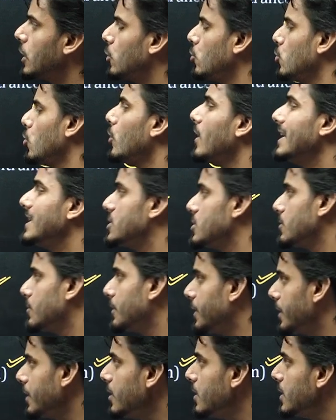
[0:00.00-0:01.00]
your
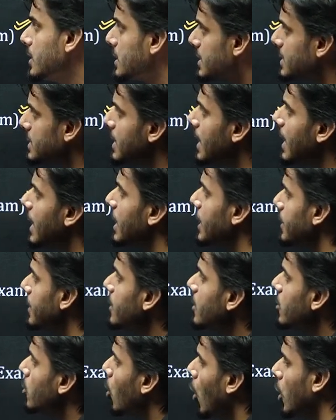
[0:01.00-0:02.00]
eligibility, CAET
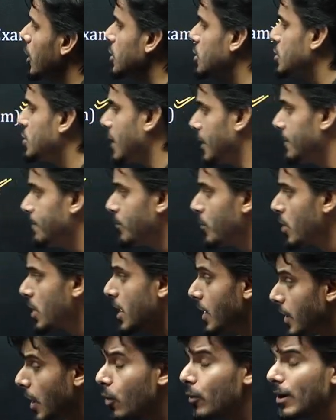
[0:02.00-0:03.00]
or JEE.
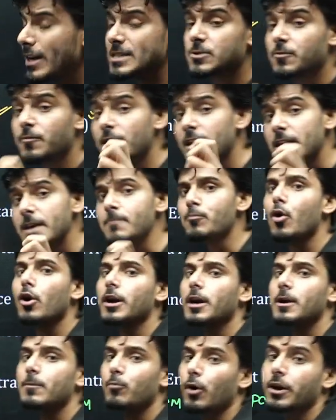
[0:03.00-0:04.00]
Now guys, very
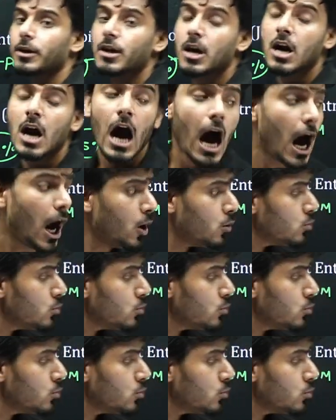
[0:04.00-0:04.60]
important point. How